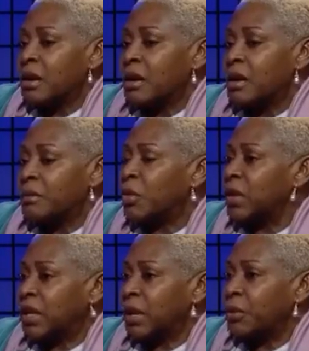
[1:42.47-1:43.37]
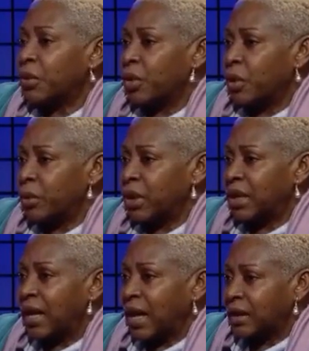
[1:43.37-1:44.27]
Both of them were
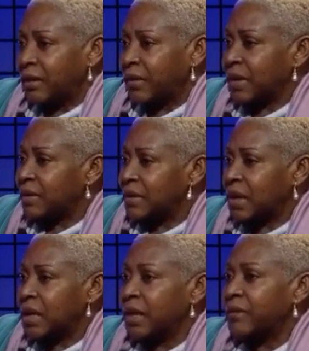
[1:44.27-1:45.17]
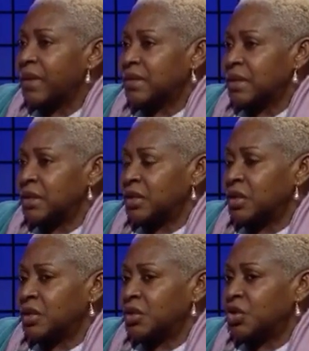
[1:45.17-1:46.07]
community activists. And even as a
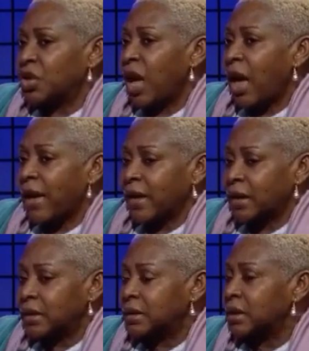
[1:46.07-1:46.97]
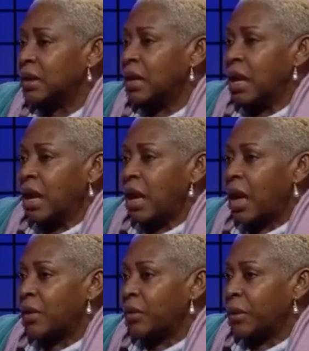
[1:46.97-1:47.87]
little child,
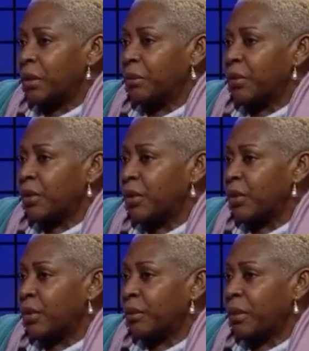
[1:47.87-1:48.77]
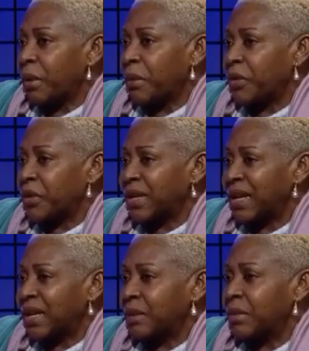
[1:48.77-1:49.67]
I remember my mother
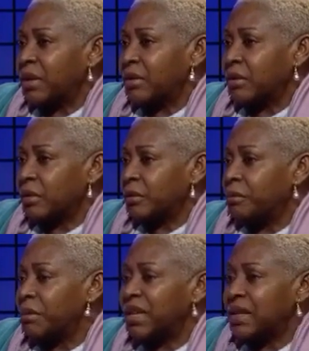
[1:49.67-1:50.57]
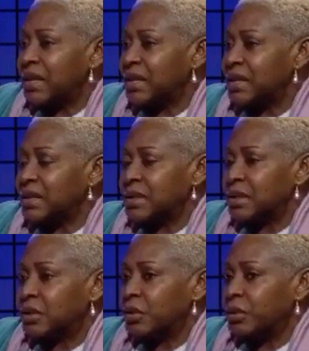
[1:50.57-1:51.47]
taking me to meetings.
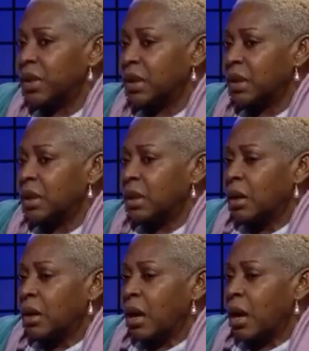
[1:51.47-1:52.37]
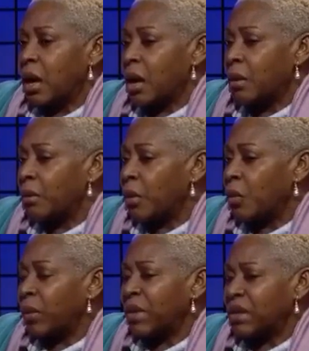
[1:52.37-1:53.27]
It could be
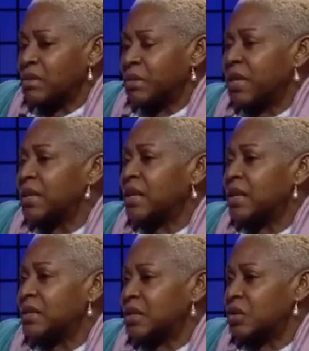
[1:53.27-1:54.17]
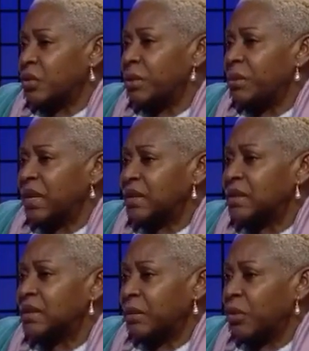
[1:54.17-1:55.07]
women's meetings. It could be
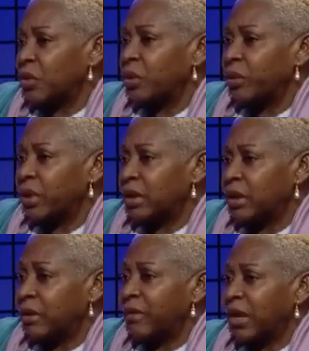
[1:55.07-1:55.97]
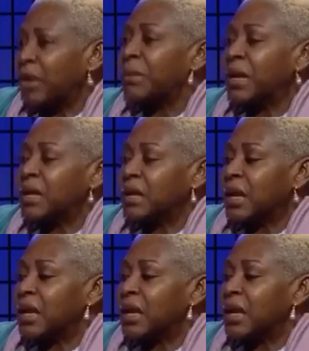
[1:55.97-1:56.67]
meetings about community development.